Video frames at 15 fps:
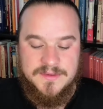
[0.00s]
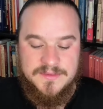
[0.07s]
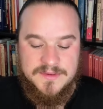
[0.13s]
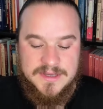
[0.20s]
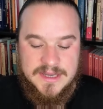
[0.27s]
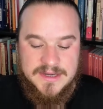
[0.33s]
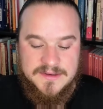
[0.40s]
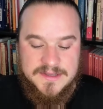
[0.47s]

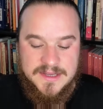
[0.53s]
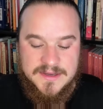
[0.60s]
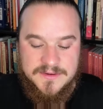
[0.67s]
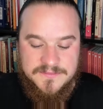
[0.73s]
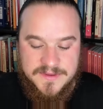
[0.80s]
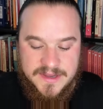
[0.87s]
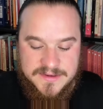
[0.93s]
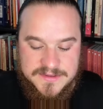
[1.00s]
and kind of take
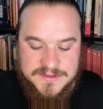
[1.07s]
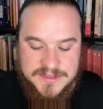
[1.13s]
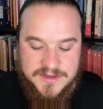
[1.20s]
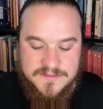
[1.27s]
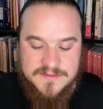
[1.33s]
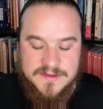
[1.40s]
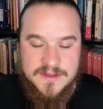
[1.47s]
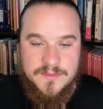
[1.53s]
advantage
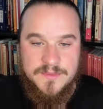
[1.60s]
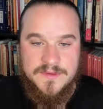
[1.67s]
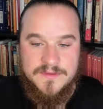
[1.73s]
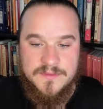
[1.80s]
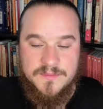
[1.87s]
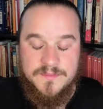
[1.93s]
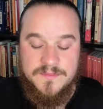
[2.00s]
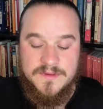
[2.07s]
of, so that when
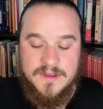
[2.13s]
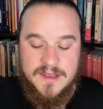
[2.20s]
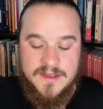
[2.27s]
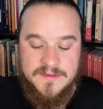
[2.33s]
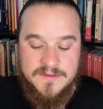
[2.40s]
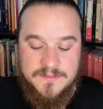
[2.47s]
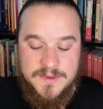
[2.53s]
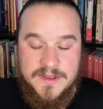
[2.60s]

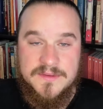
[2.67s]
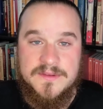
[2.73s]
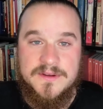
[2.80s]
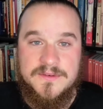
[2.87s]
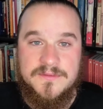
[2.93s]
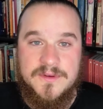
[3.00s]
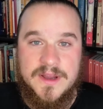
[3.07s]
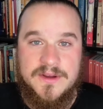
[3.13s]
we smell
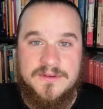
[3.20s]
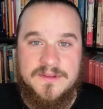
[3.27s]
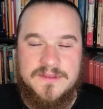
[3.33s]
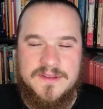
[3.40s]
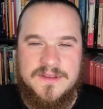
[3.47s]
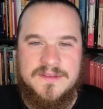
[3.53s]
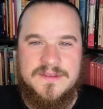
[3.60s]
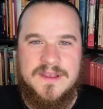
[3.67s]
certain
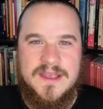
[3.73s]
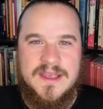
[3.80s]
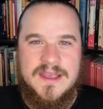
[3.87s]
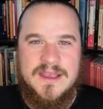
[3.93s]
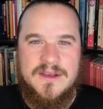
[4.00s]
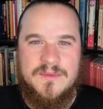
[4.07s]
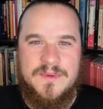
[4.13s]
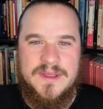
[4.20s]
fragrances,
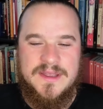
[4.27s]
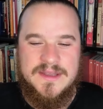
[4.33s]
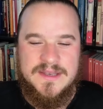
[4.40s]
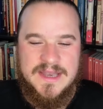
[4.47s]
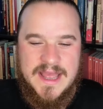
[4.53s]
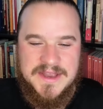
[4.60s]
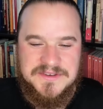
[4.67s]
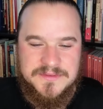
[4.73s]
we
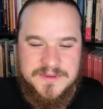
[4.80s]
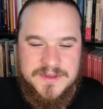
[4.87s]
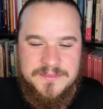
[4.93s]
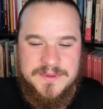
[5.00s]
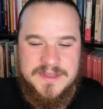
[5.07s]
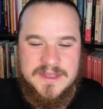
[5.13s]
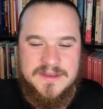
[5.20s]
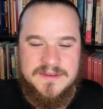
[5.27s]
naturally
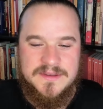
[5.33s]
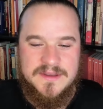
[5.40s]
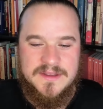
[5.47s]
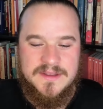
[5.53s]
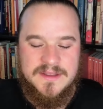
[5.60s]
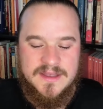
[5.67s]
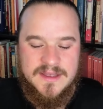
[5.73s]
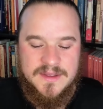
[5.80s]
begin
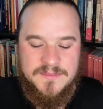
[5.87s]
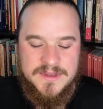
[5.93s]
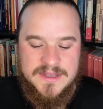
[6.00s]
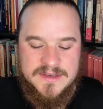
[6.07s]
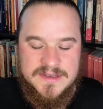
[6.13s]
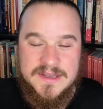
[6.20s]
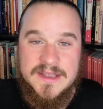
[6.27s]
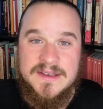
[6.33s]

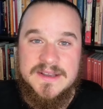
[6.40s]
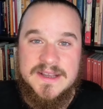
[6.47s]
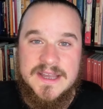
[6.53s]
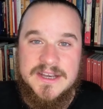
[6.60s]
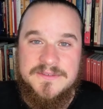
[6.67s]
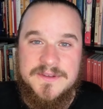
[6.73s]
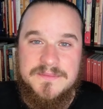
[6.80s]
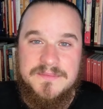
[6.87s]
to get into
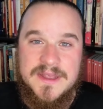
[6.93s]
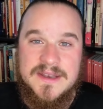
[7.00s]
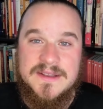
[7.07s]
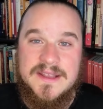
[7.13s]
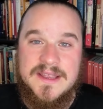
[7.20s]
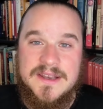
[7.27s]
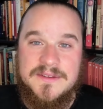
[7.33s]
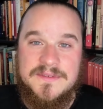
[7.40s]
kind of a
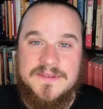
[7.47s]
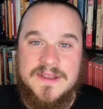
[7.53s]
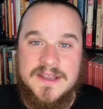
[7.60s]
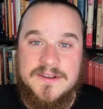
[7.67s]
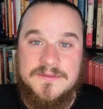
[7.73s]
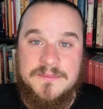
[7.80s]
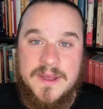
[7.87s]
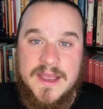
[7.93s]
meditative
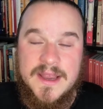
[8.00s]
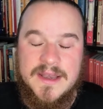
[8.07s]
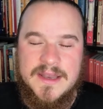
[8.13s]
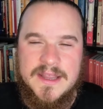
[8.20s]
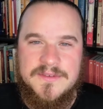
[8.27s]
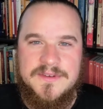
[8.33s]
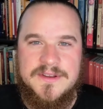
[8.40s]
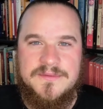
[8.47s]
state of
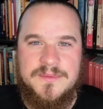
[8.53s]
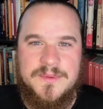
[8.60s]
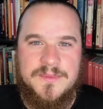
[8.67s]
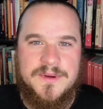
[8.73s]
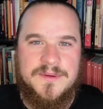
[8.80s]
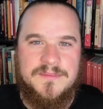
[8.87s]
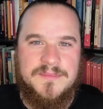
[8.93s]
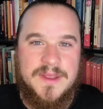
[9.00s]
mind, even if we
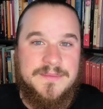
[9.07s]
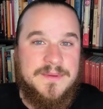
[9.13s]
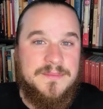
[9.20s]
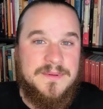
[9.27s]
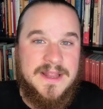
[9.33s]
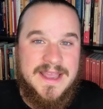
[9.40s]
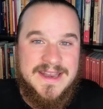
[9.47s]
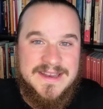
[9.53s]
weren't maybe
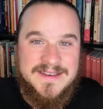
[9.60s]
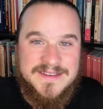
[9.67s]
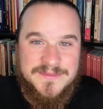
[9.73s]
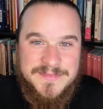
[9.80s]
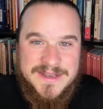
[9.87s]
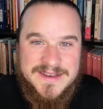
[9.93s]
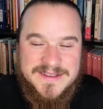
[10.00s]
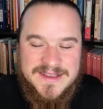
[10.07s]
planning to
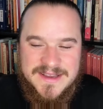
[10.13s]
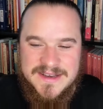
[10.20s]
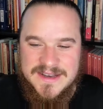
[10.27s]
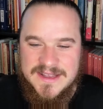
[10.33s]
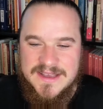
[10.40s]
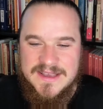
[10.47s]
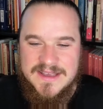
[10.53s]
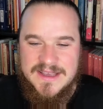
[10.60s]
meditate.
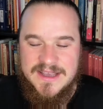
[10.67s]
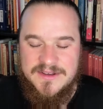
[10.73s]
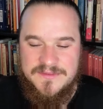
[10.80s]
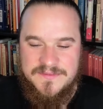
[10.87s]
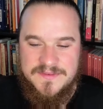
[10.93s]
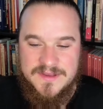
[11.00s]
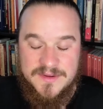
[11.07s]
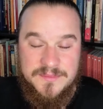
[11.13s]

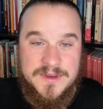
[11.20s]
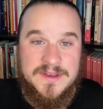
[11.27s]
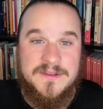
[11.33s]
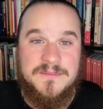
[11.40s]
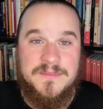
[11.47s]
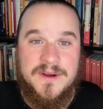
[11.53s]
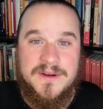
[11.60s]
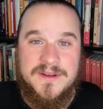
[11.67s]
If
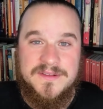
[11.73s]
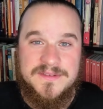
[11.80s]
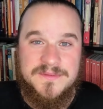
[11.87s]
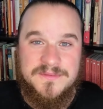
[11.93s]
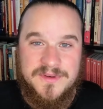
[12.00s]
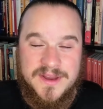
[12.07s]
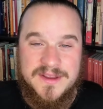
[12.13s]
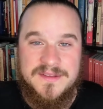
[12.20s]
somebody's burning
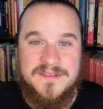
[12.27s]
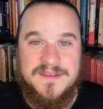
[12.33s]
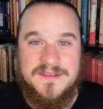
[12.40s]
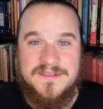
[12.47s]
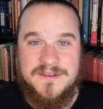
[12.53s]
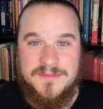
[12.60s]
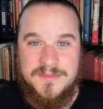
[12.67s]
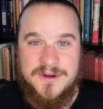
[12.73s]
some
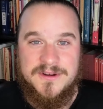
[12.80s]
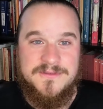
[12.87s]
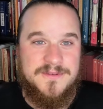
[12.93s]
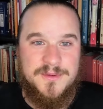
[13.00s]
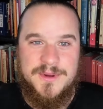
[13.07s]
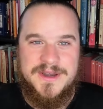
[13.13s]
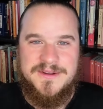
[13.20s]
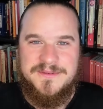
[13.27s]
frankincense or myrrh
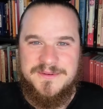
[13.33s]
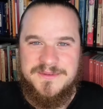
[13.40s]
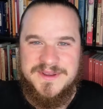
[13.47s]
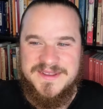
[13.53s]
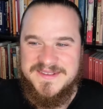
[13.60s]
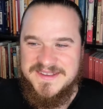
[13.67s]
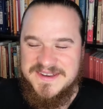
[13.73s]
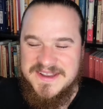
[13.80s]
for whatever
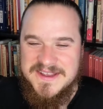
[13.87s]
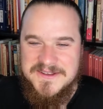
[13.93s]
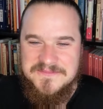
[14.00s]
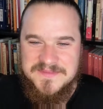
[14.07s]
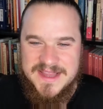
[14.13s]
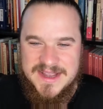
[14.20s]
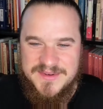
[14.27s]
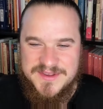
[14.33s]
reason,
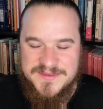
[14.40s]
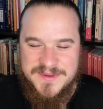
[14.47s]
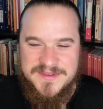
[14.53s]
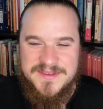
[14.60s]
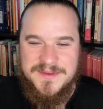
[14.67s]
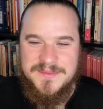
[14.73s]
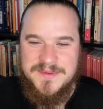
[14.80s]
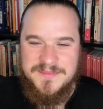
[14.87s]
and we smell
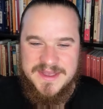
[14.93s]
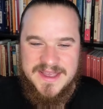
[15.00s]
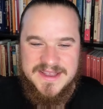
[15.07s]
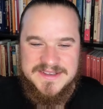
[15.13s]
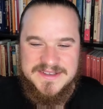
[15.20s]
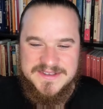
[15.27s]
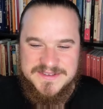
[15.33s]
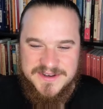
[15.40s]
some, it may
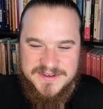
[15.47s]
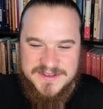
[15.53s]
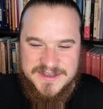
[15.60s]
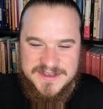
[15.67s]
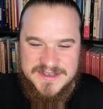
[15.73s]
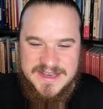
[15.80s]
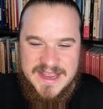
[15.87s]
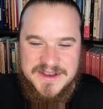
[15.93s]
actually start
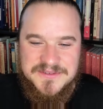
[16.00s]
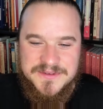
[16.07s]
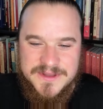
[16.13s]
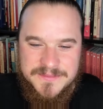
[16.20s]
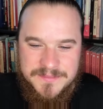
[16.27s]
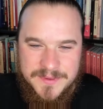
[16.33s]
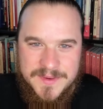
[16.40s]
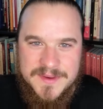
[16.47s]
to
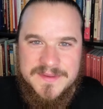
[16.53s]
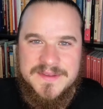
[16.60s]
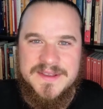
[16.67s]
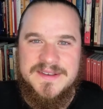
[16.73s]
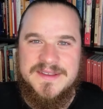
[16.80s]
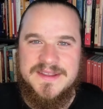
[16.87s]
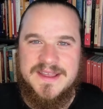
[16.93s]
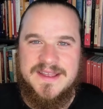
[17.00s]
naturally put us
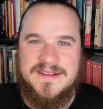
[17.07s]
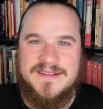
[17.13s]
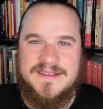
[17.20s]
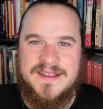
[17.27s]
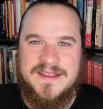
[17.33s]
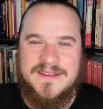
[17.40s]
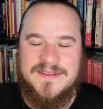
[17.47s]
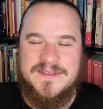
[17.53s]
into that
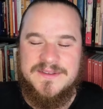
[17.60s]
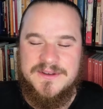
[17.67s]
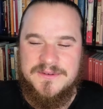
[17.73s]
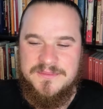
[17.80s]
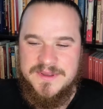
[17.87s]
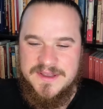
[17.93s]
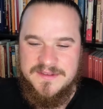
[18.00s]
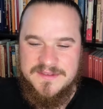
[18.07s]
state.
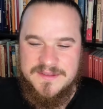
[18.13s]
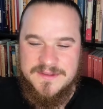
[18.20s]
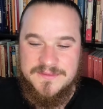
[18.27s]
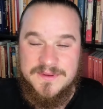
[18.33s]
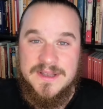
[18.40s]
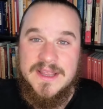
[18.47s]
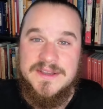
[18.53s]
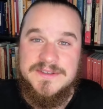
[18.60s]
So because of this
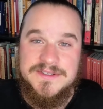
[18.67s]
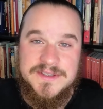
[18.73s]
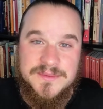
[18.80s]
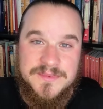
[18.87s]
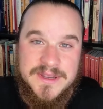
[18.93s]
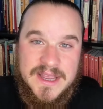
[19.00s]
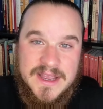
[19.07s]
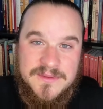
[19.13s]

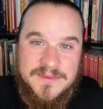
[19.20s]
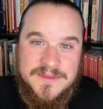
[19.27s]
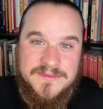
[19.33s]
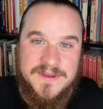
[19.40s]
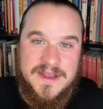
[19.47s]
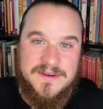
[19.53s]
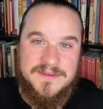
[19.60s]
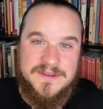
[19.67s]
relationship we have with the
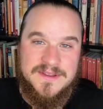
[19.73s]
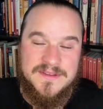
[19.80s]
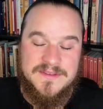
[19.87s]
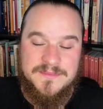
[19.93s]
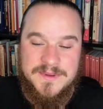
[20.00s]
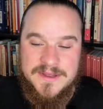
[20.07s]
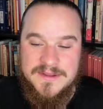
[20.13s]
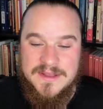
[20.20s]
faculty of
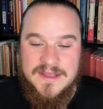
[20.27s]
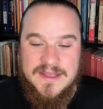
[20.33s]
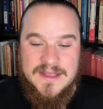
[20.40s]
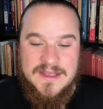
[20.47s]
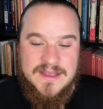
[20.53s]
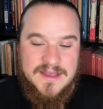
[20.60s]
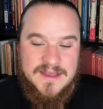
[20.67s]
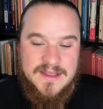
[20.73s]
smell,
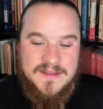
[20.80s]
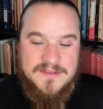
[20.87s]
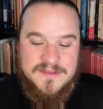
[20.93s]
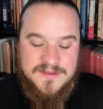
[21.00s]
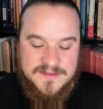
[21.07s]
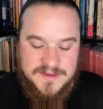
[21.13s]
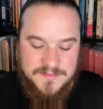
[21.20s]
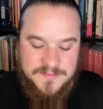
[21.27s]

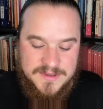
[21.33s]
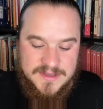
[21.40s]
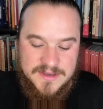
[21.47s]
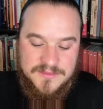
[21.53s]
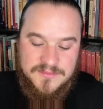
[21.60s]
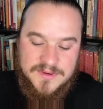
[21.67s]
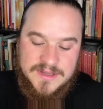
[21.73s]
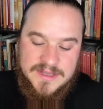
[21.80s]
incense can be
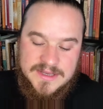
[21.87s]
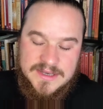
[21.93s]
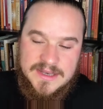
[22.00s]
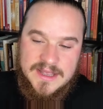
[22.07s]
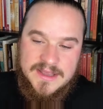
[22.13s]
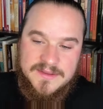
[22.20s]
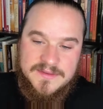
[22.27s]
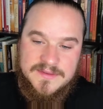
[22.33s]
a really
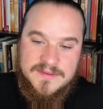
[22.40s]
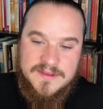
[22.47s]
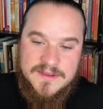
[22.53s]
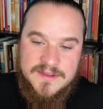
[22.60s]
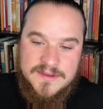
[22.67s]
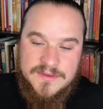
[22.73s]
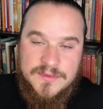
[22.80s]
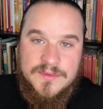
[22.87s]
nice
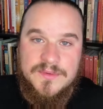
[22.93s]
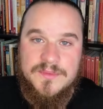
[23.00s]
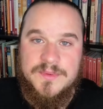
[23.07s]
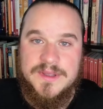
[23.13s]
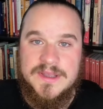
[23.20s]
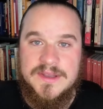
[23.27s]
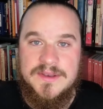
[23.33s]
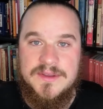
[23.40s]
tool
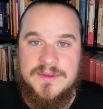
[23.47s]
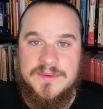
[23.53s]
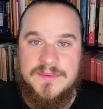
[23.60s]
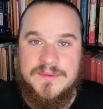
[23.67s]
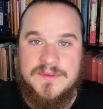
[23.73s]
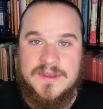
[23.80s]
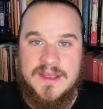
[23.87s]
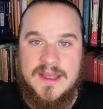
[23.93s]
we can
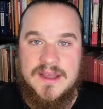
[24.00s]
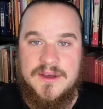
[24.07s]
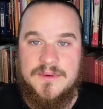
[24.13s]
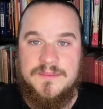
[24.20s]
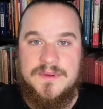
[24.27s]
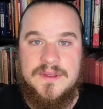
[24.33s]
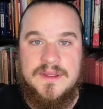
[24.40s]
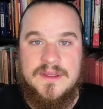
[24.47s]
use to help